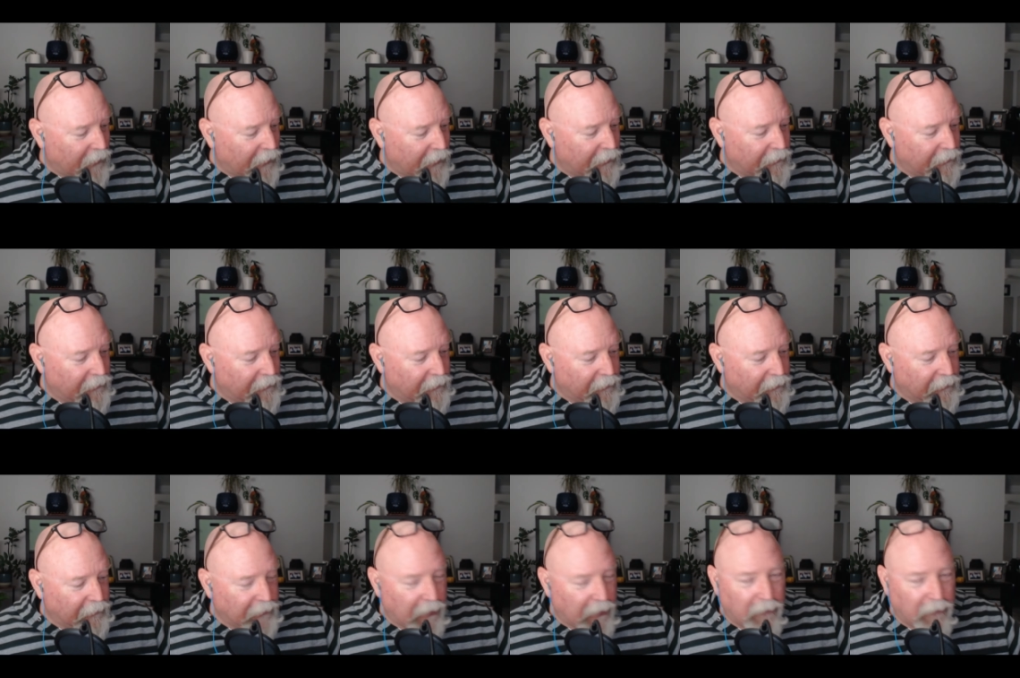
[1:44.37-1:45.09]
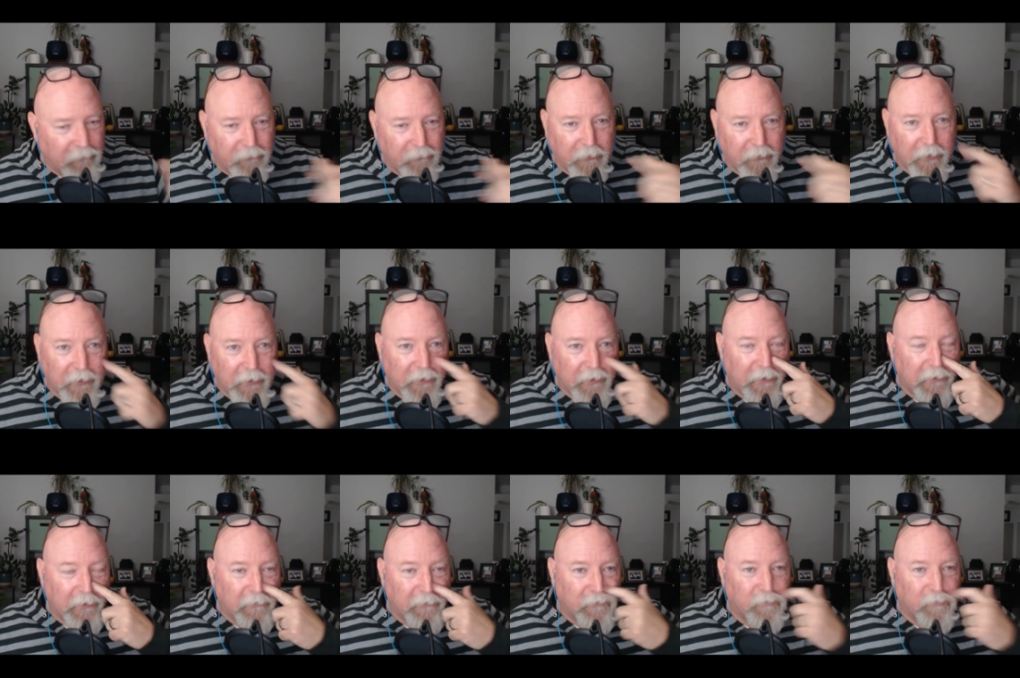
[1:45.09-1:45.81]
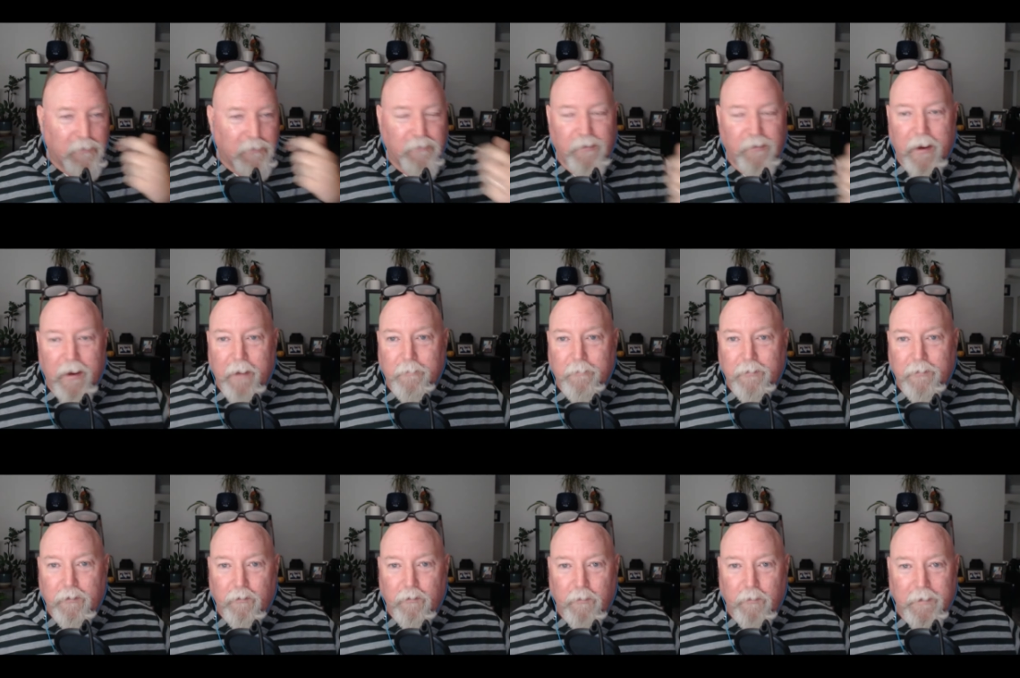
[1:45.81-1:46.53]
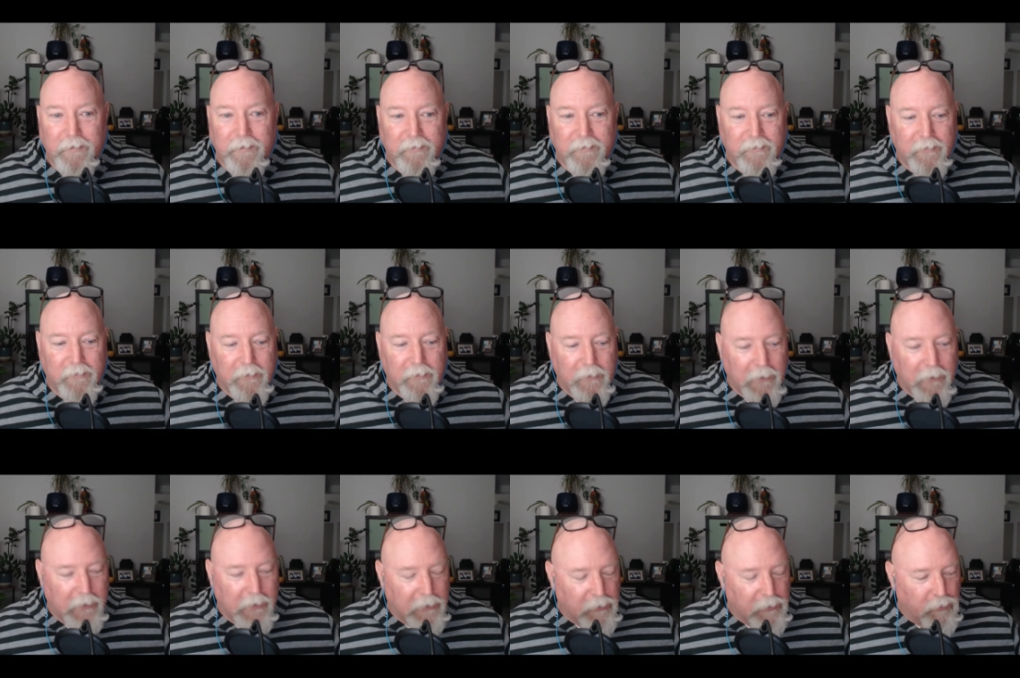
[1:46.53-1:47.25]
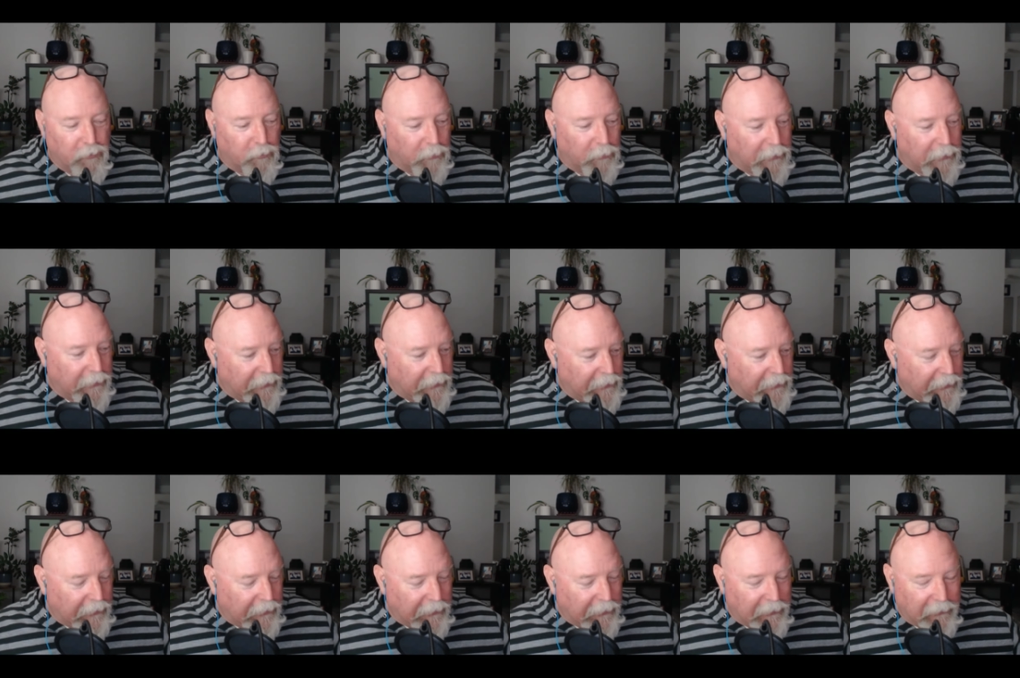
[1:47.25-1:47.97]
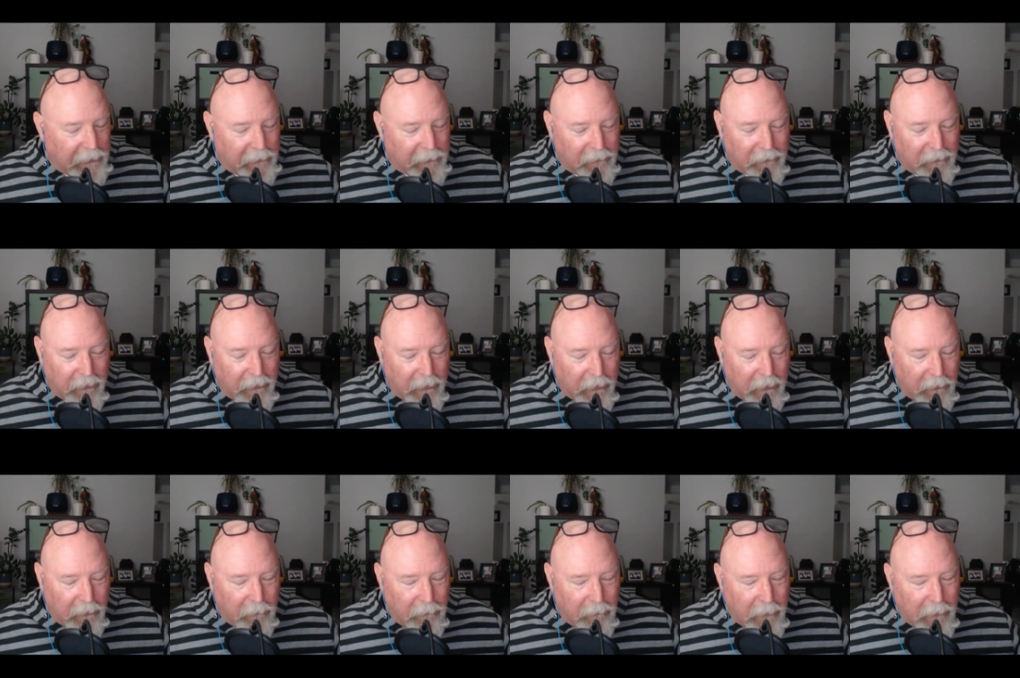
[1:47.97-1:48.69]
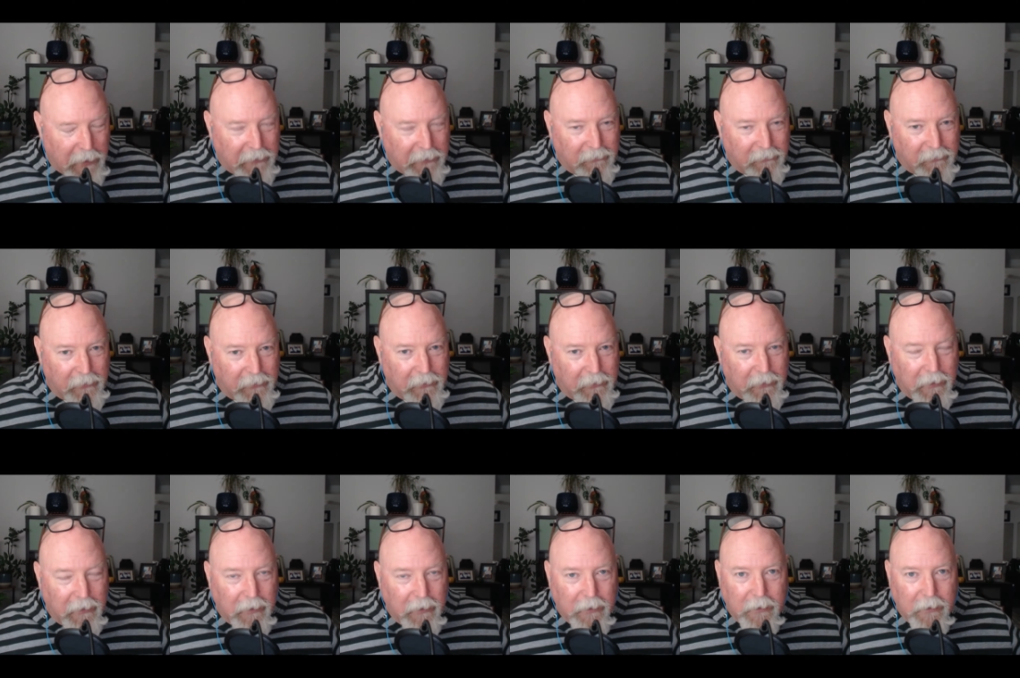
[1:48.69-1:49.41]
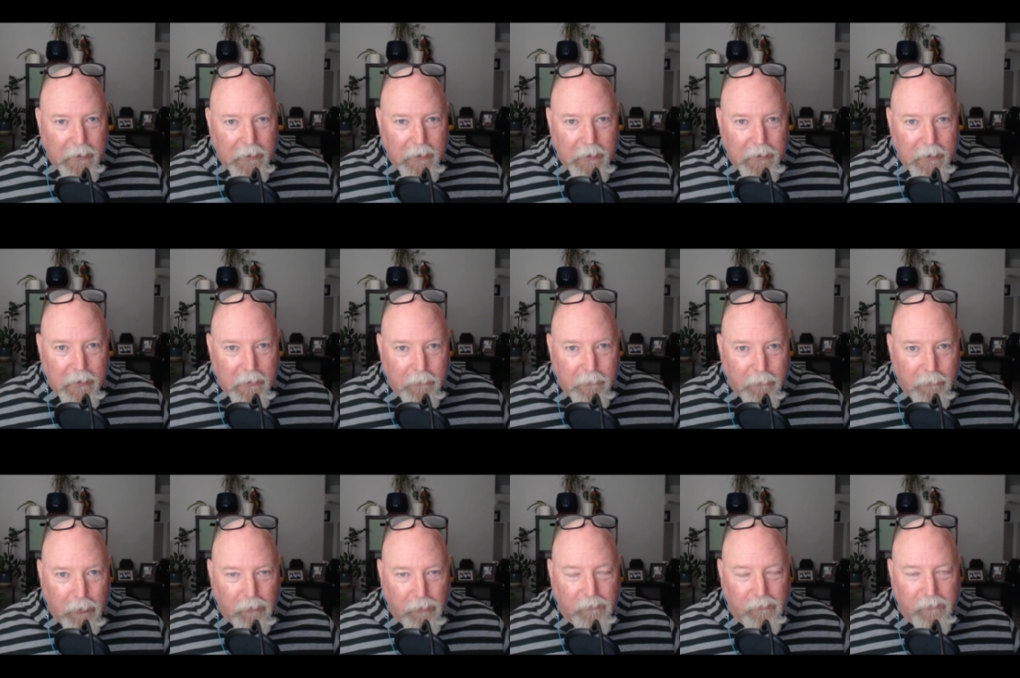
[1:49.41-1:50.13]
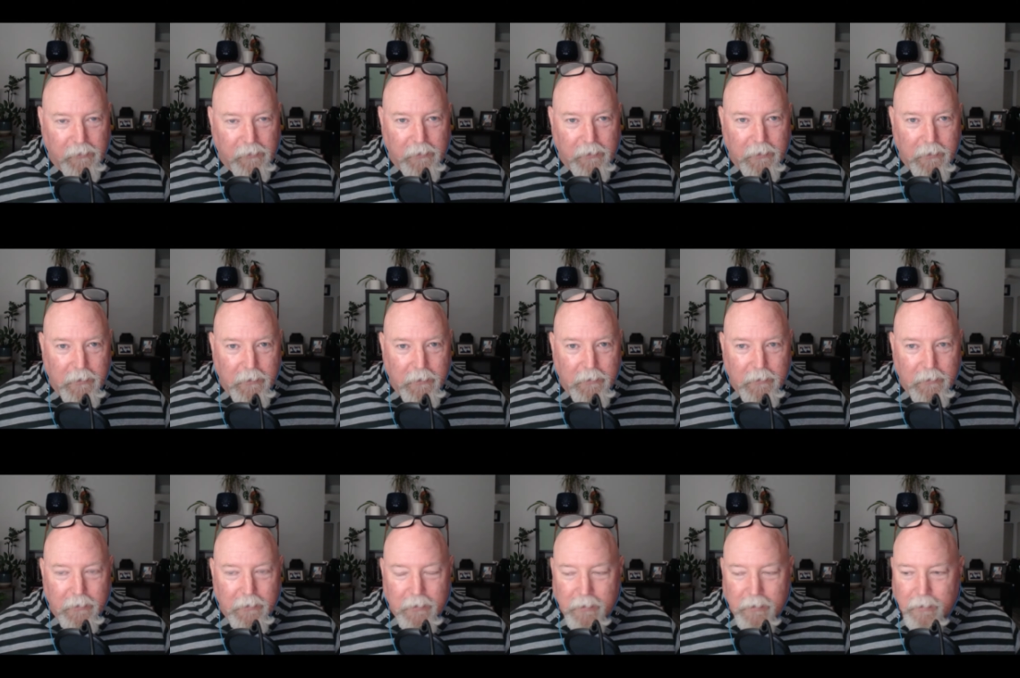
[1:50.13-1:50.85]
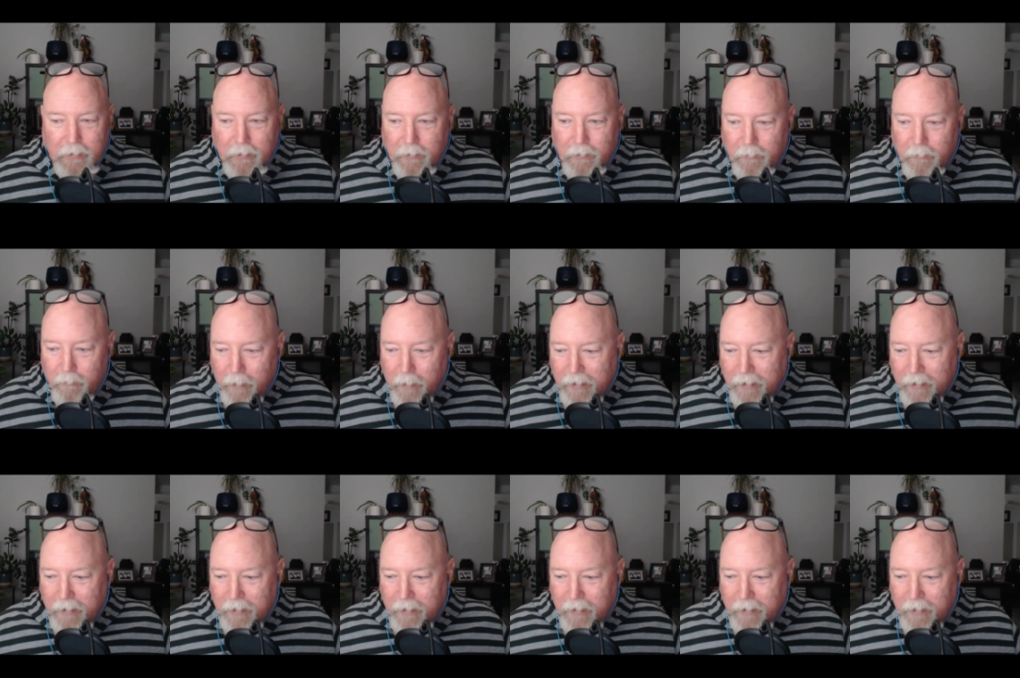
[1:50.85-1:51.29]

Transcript: I love History Chap, Chris Green. He is amazing. Person, an